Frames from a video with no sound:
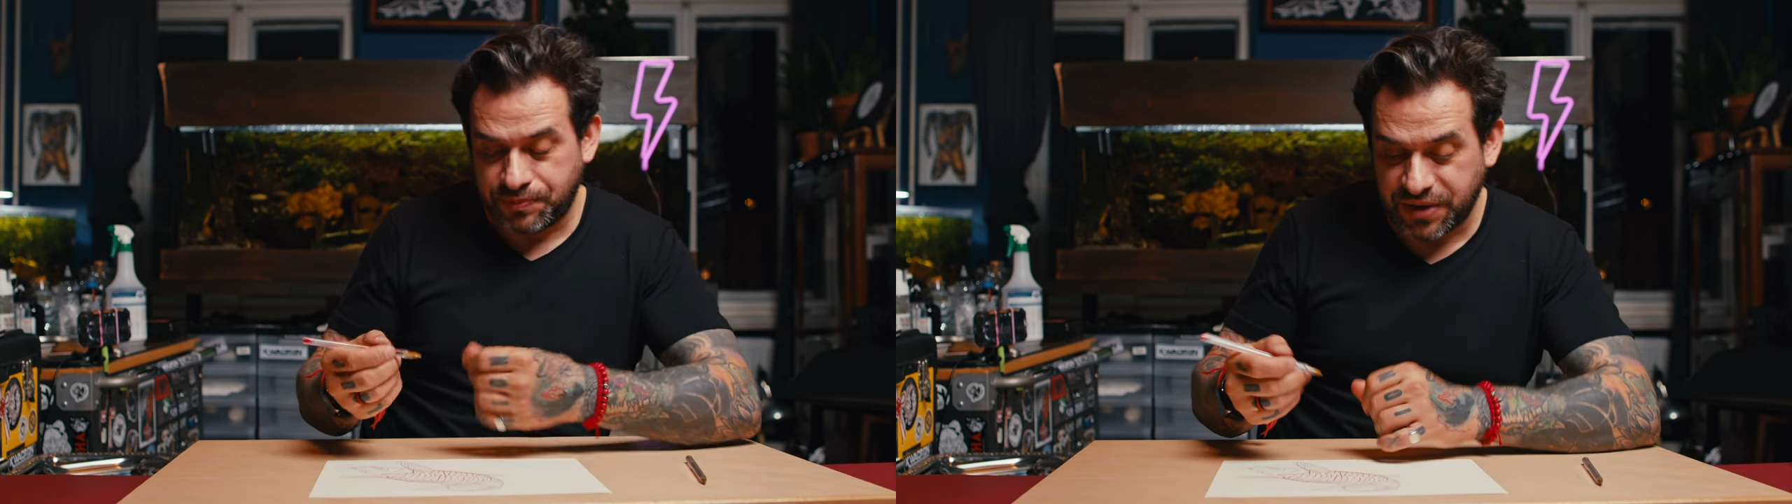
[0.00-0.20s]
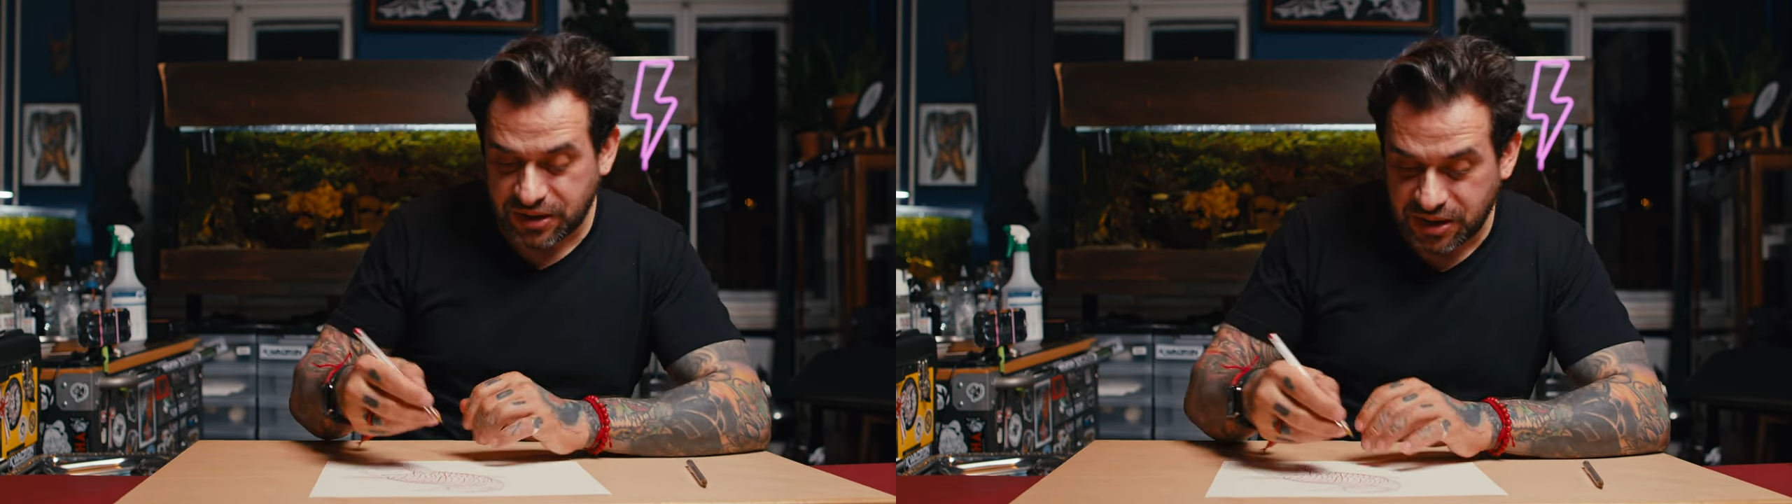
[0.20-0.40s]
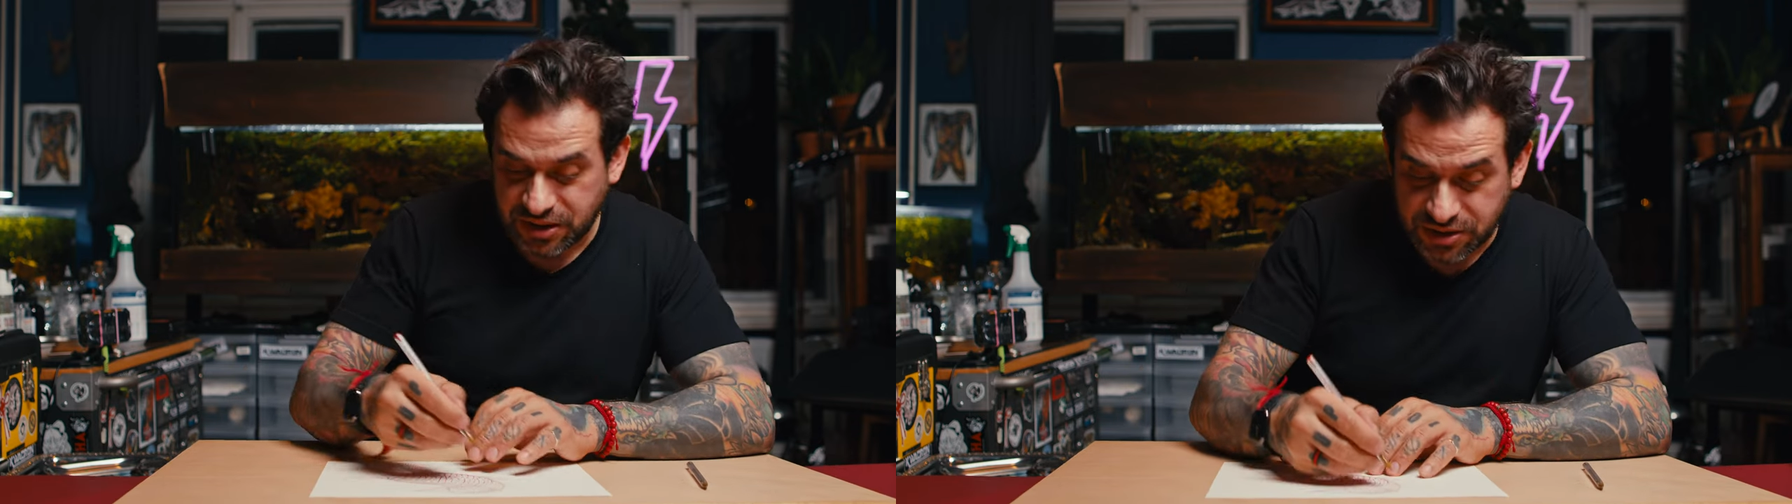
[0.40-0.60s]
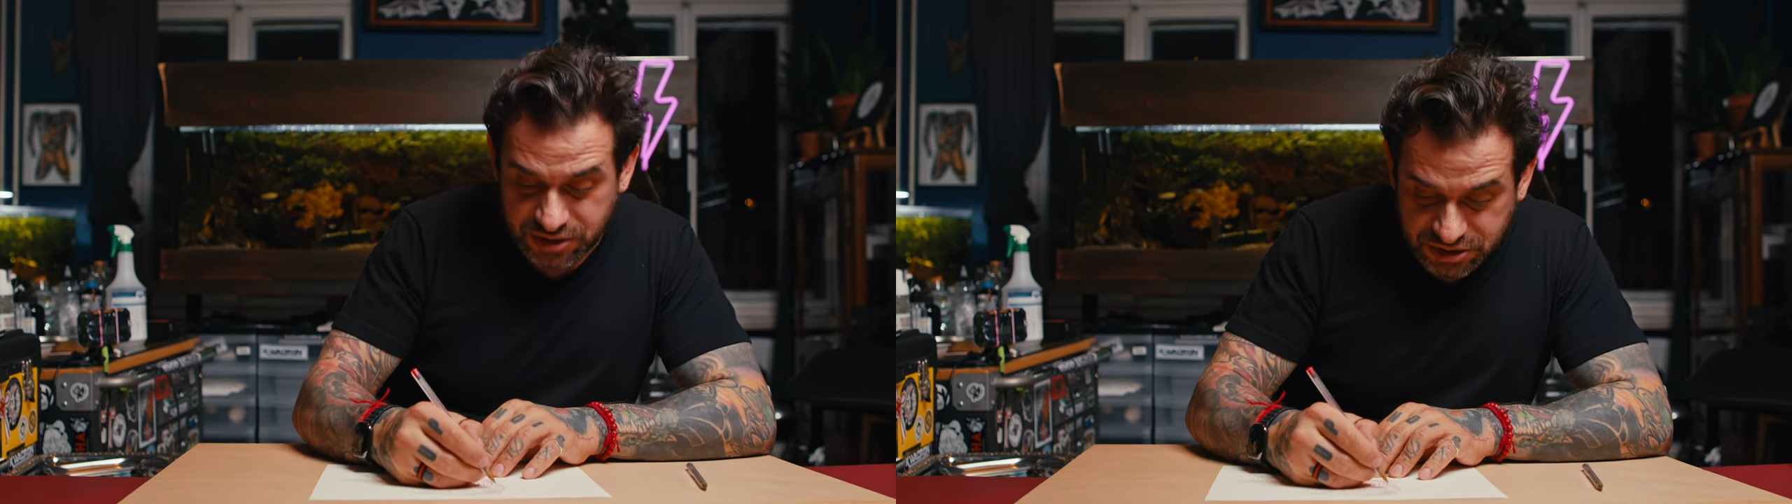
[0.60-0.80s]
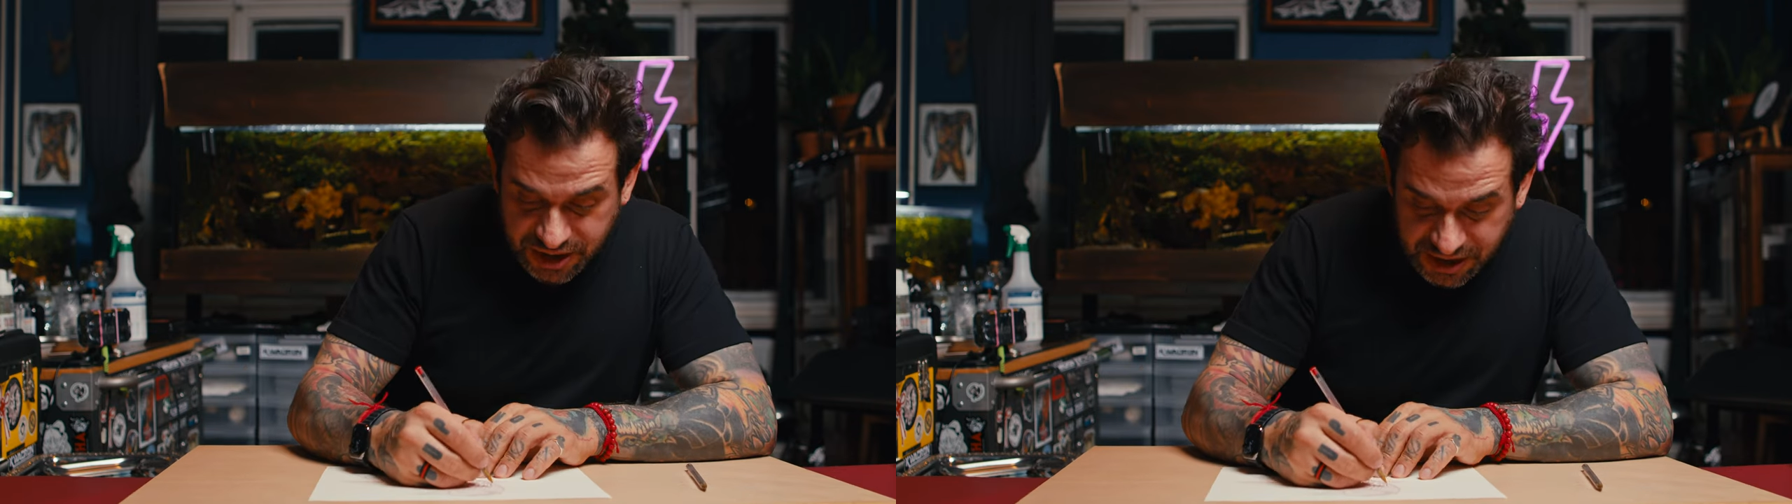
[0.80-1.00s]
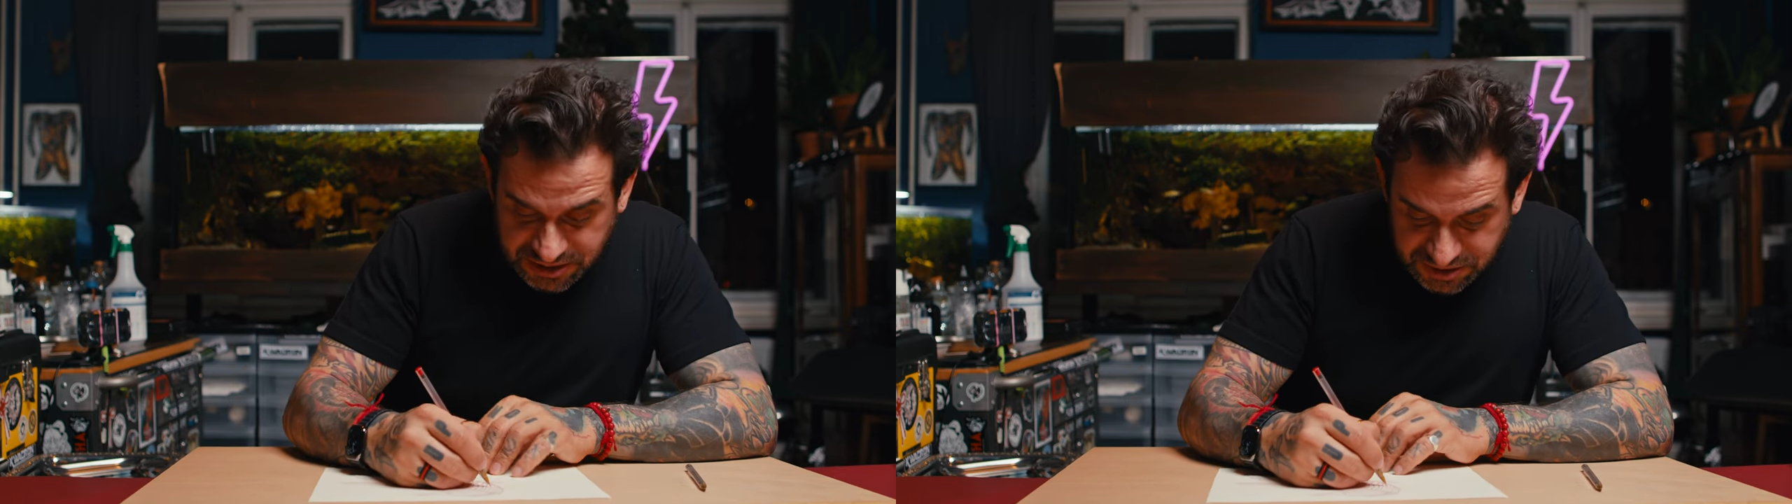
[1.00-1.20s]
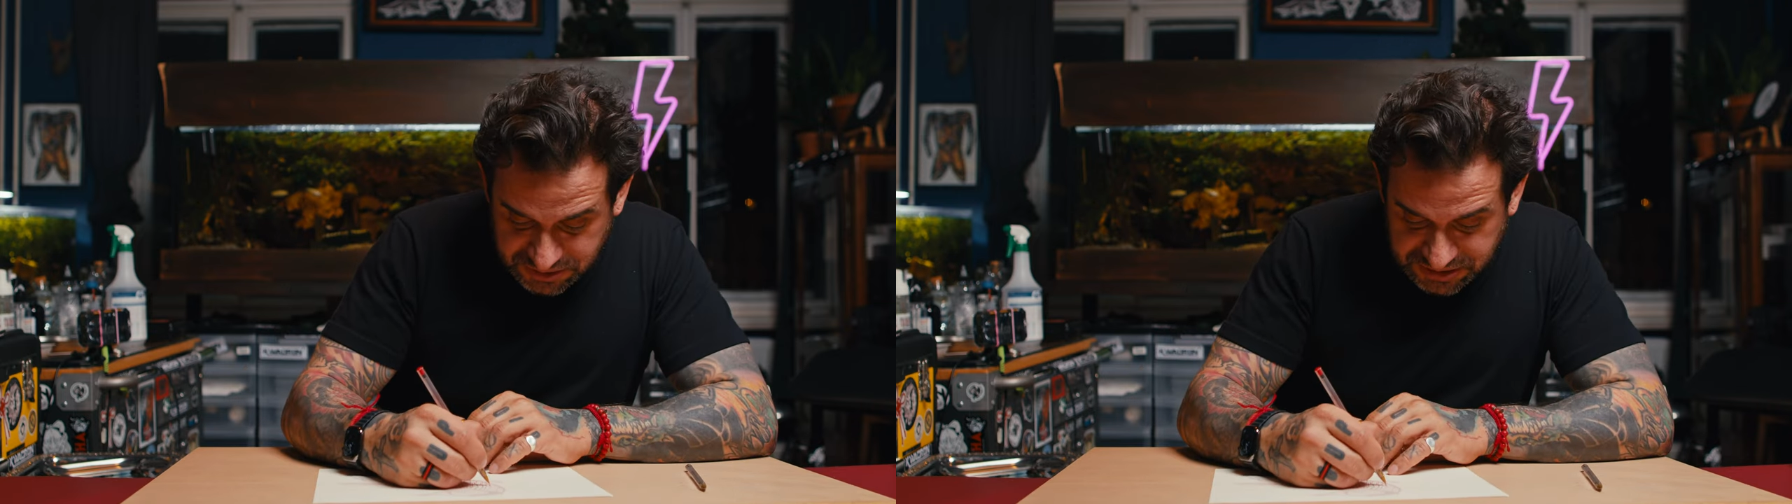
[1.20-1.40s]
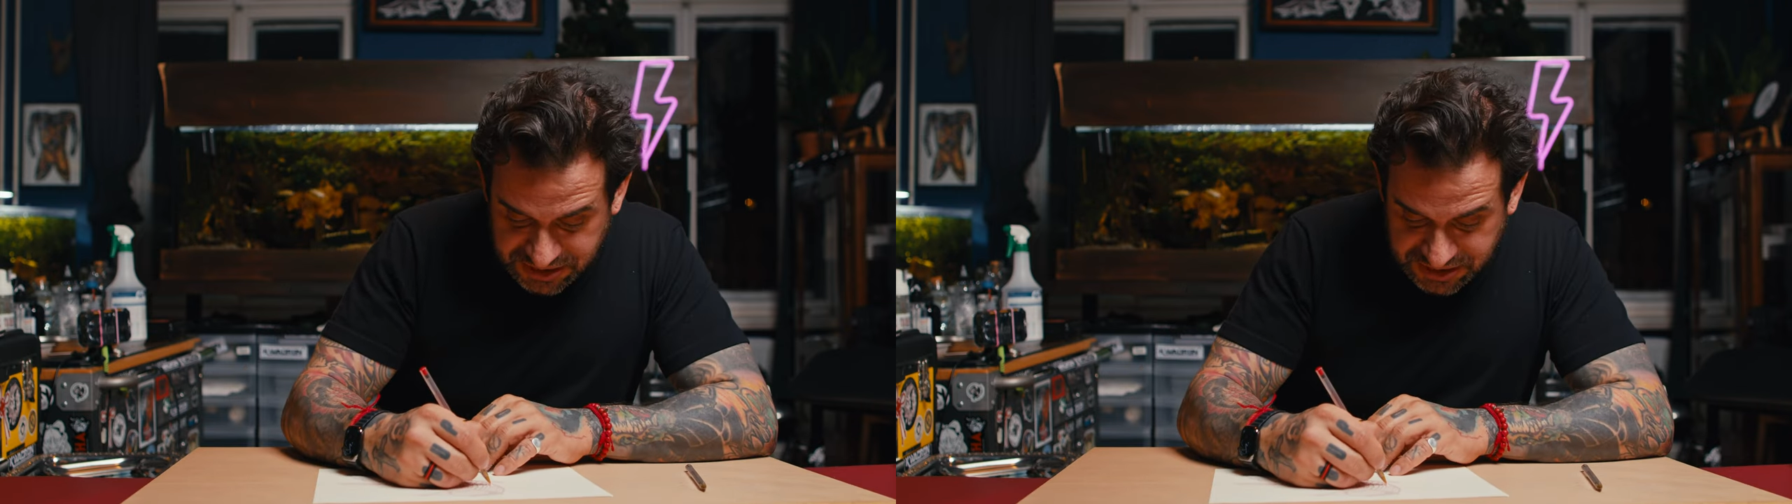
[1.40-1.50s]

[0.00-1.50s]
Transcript: they, they did the sketches was